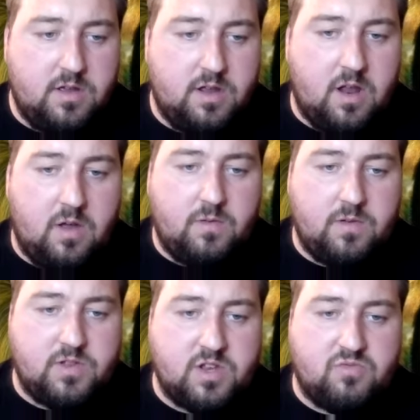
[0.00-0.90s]
you know,
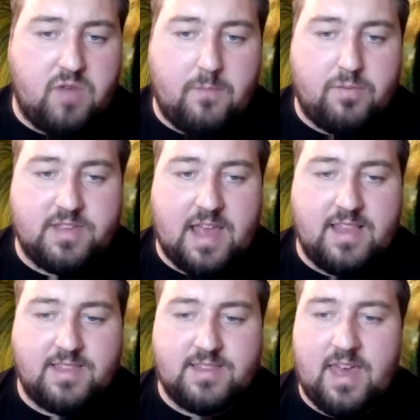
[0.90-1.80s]
just
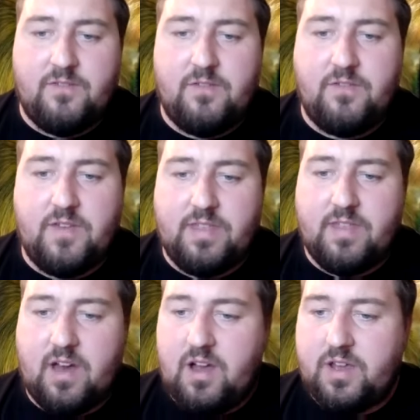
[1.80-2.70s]
represents everything
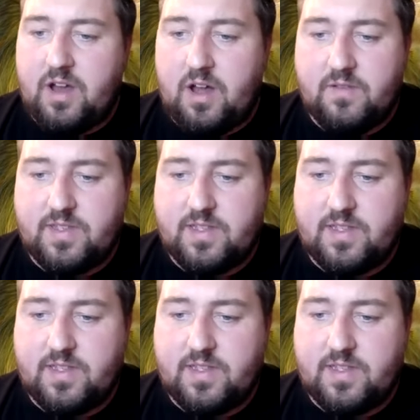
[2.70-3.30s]
that I kind of